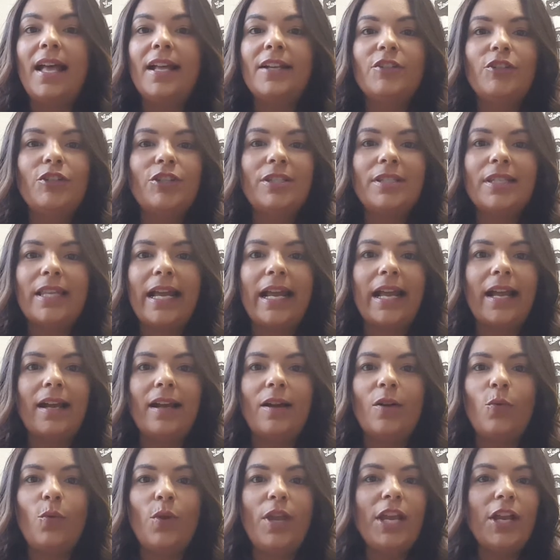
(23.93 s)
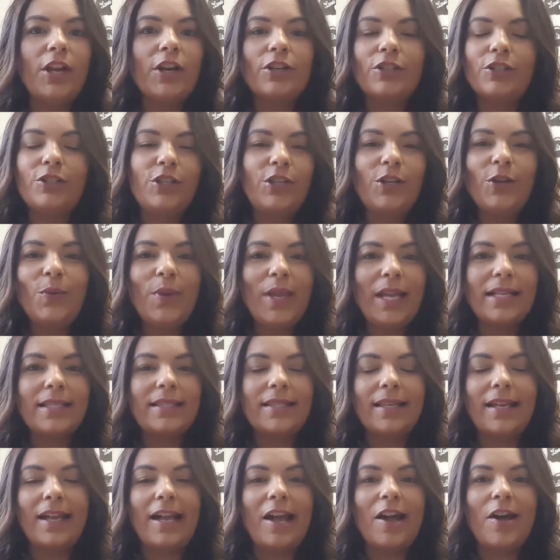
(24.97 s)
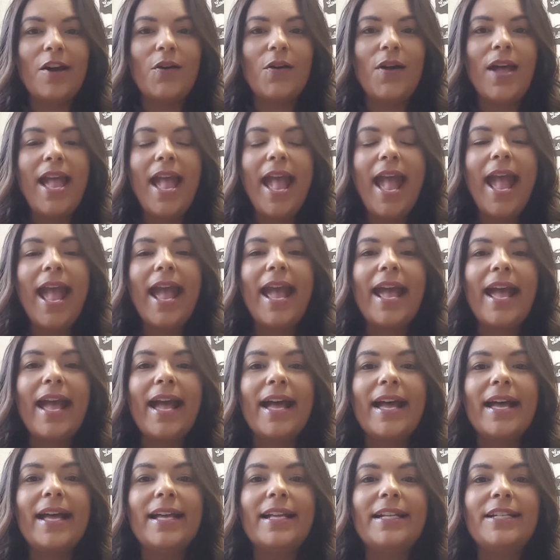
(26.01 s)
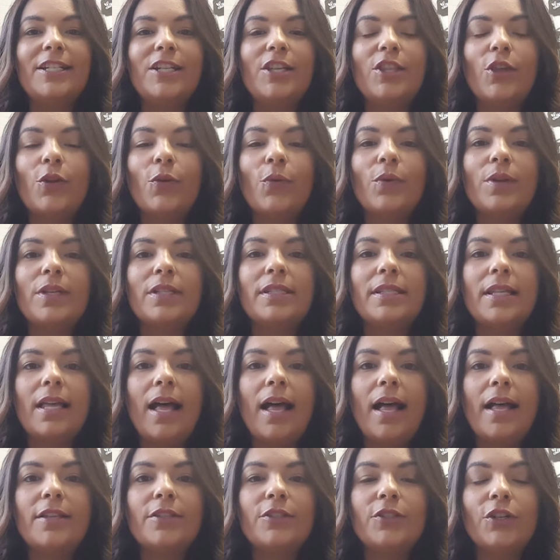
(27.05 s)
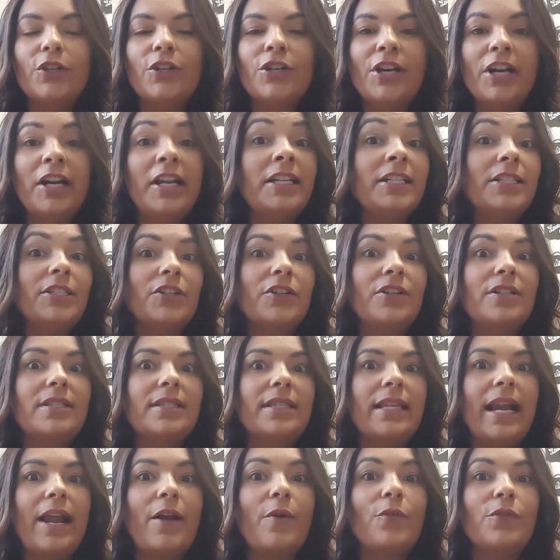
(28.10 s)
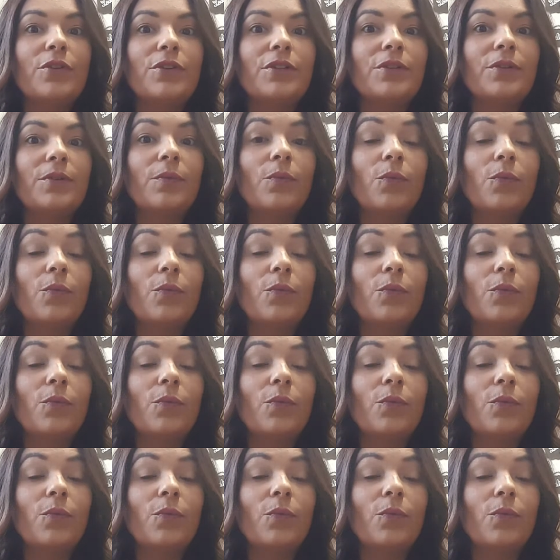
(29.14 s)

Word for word: just like a week or two weeks ago and there was certain inserts that I were,